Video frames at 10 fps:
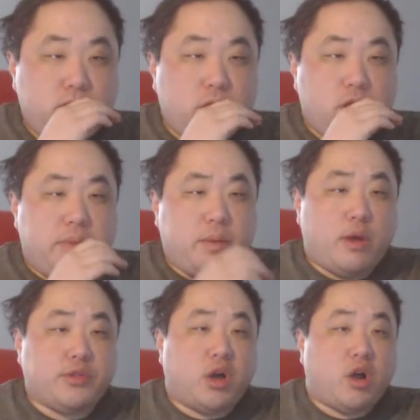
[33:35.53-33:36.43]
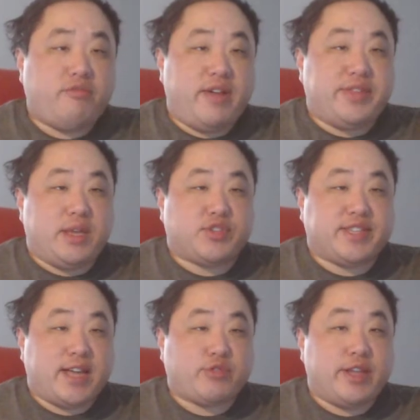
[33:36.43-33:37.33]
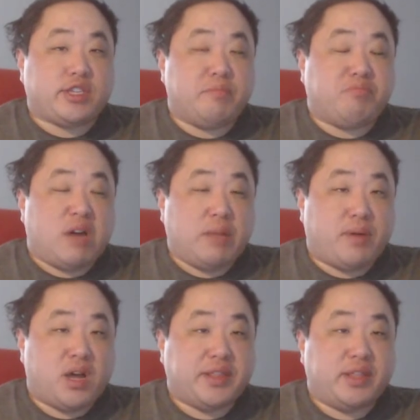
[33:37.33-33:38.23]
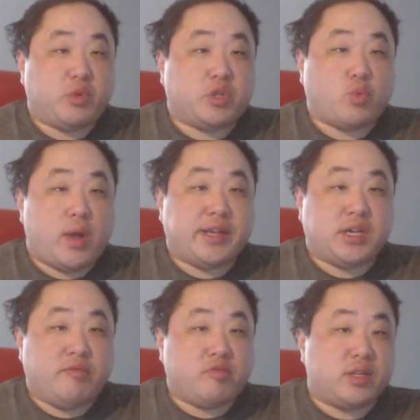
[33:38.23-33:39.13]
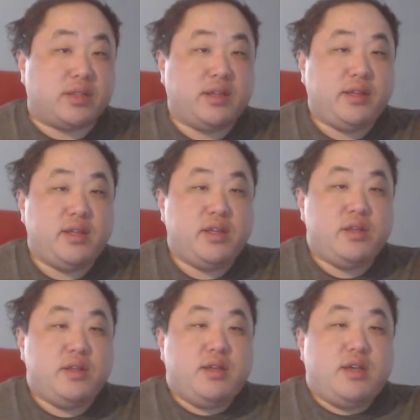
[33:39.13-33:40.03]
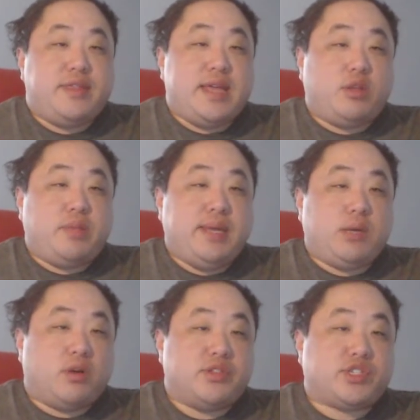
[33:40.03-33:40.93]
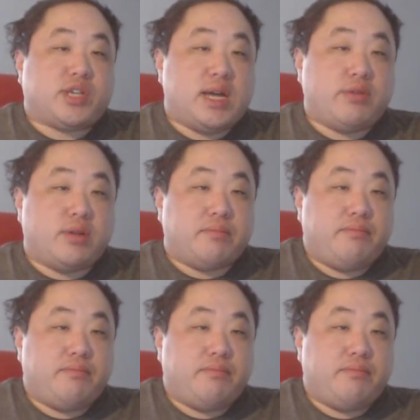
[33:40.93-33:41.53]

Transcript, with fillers: Meanwhile, the Heartland DLC actually had some plot behind it, which is why I covered it. Now the big one, Skyrim.